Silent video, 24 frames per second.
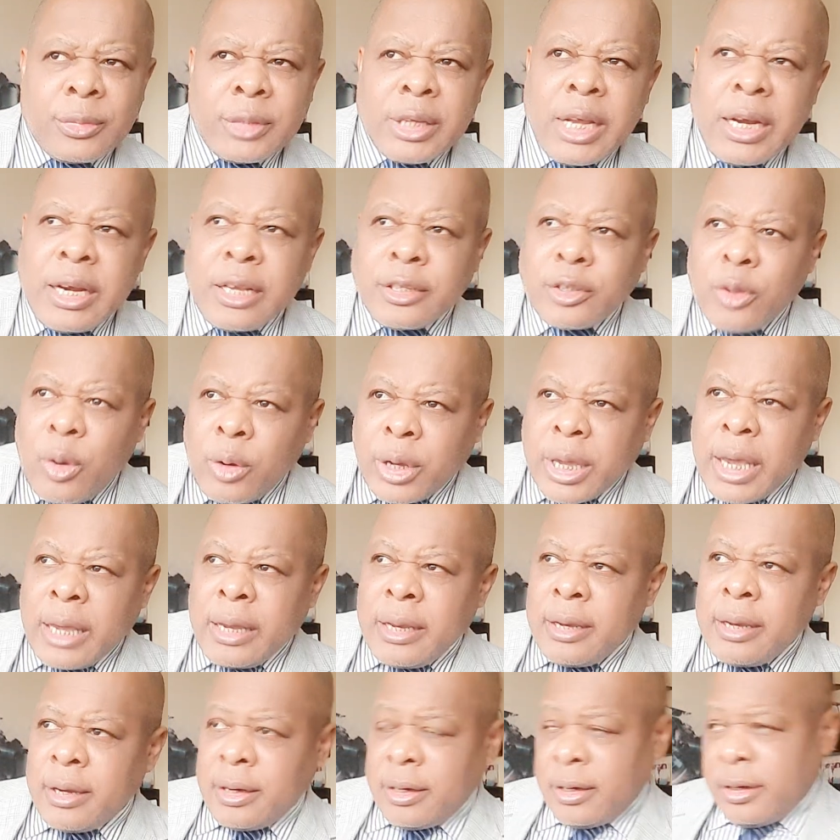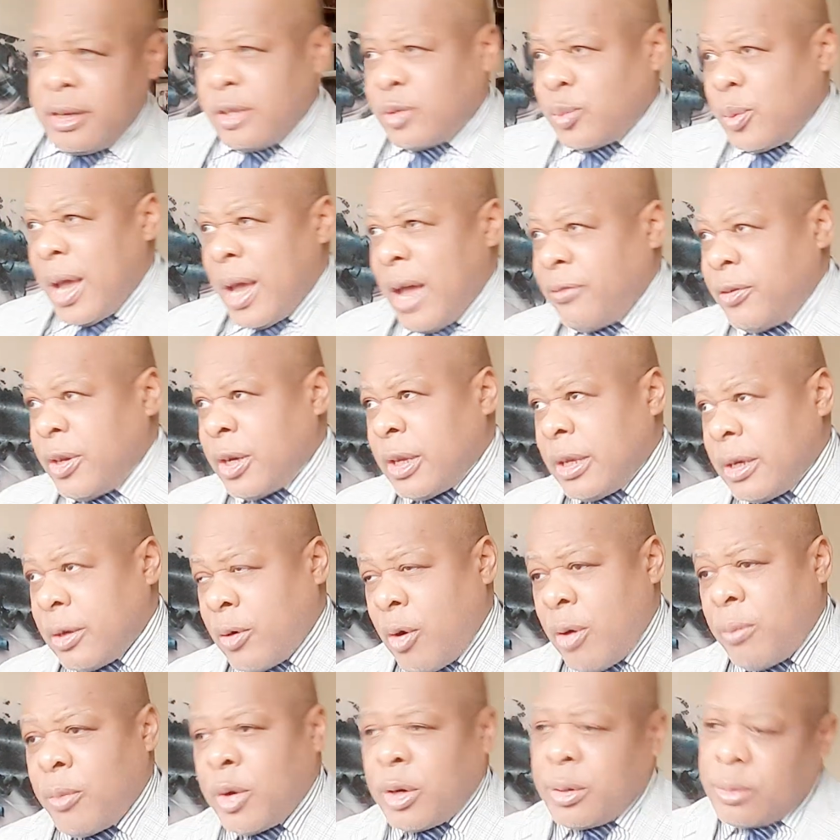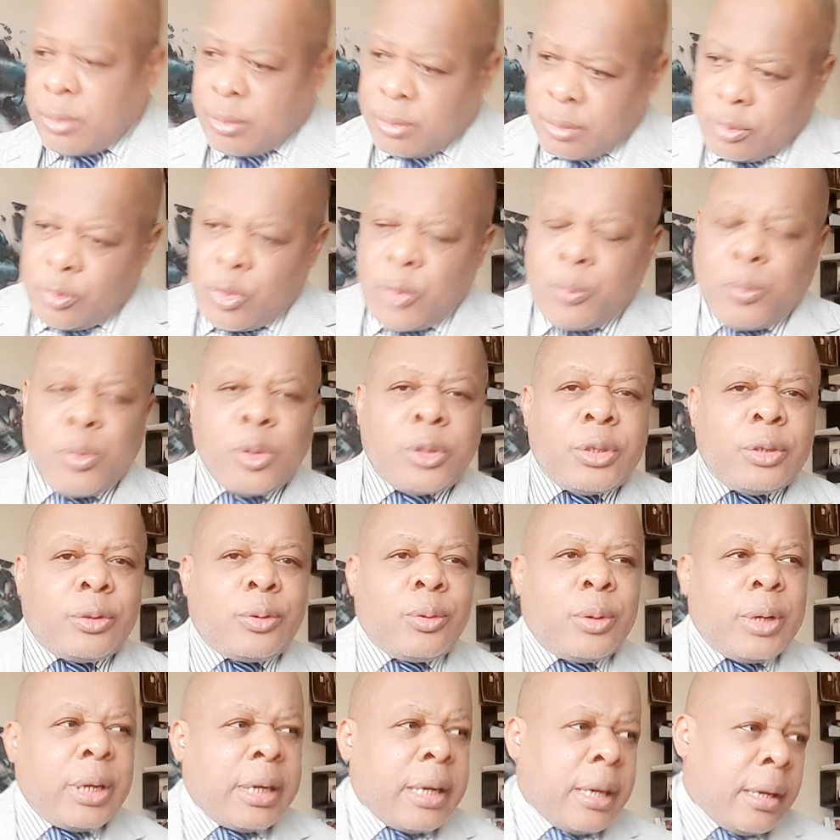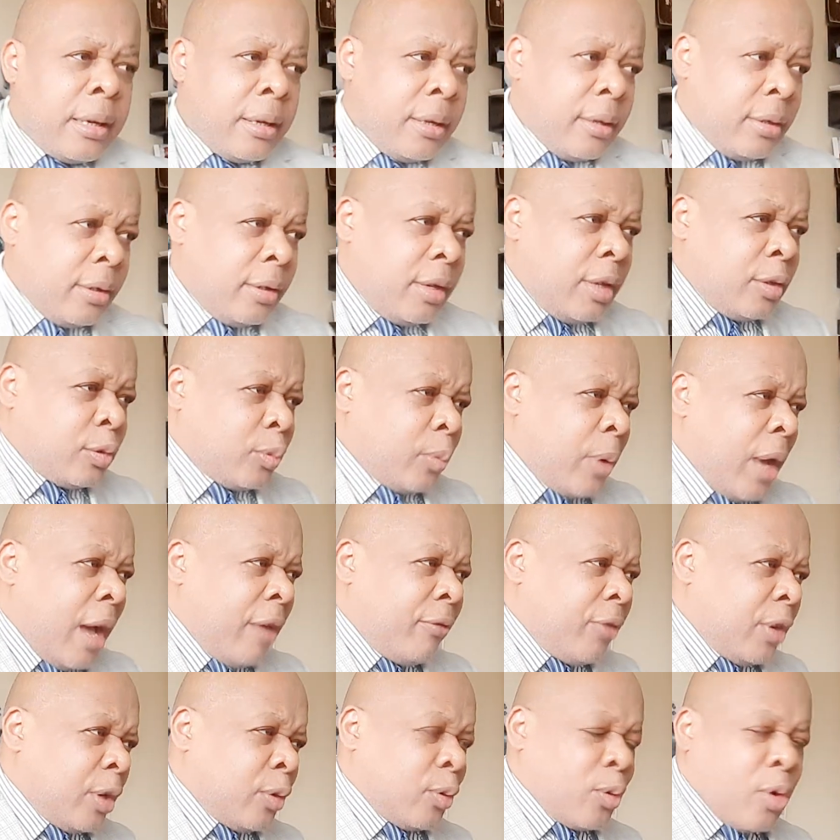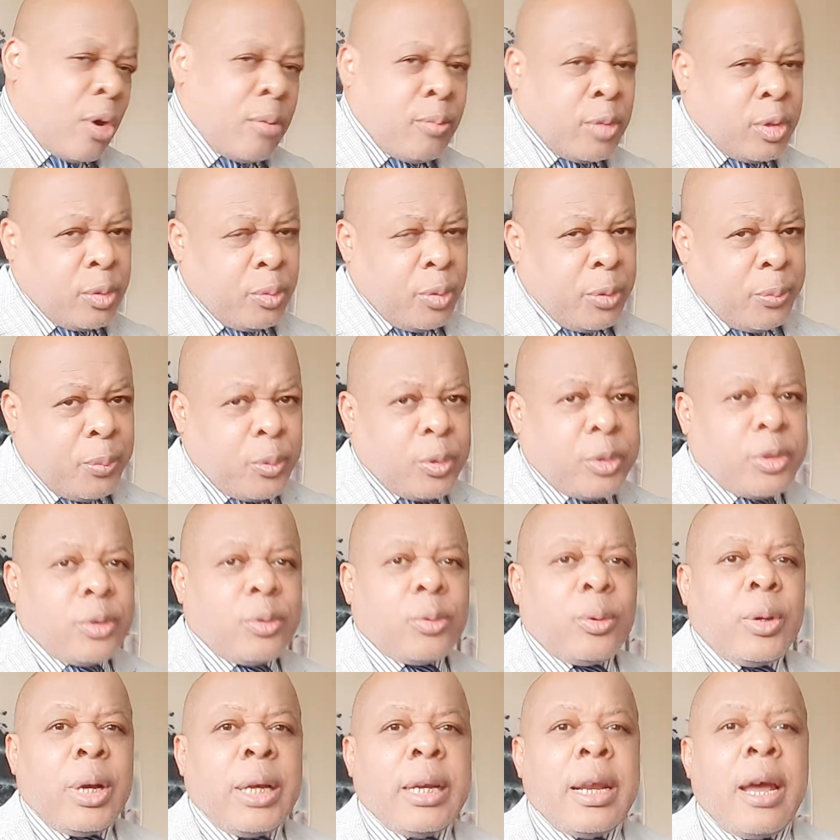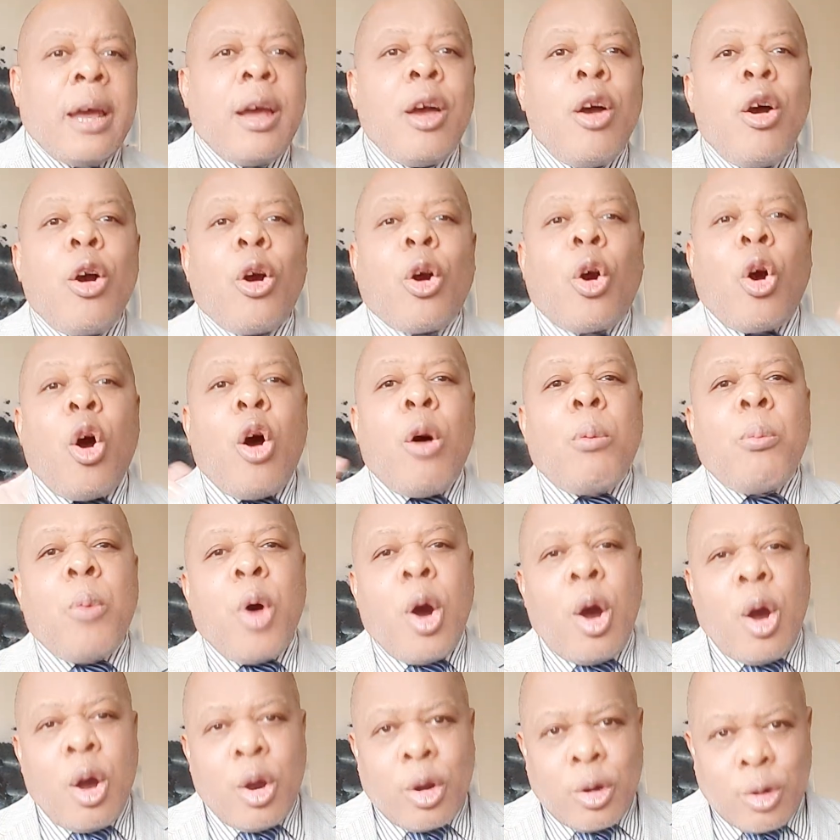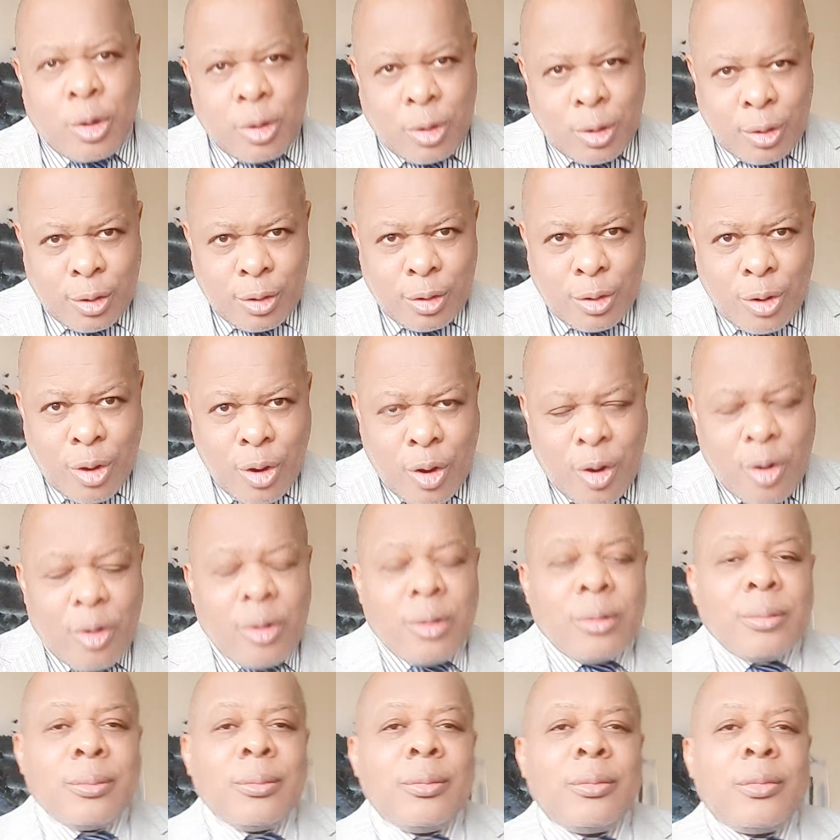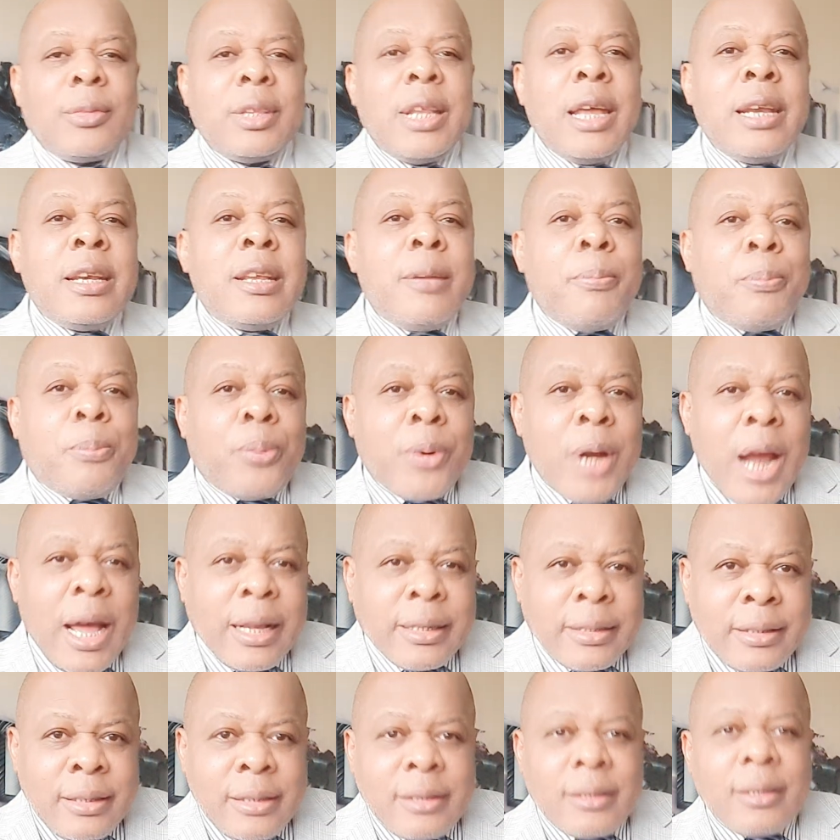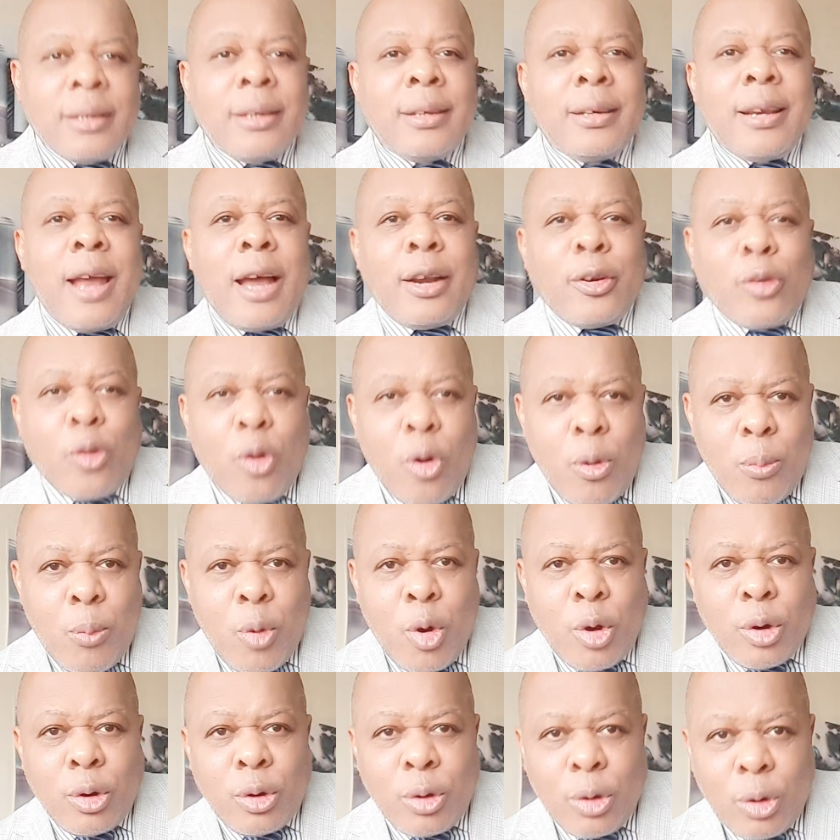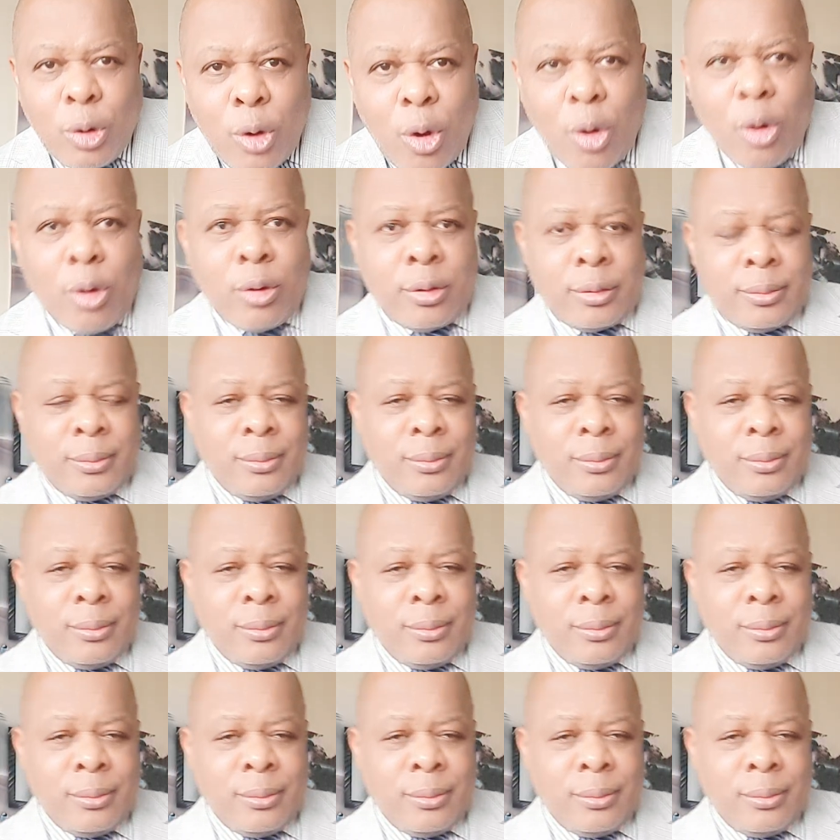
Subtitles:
Then they say, okay, this we have it in common. We put it together. This we have it in common. We put it together. Common law. Then they practice that common law.